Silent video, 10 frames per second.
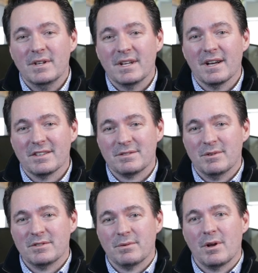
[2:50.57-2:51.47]
unique
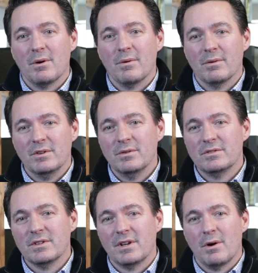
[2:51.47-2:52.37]
customers will
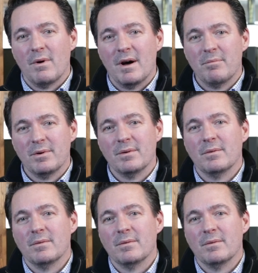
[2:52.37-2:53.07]
usually go up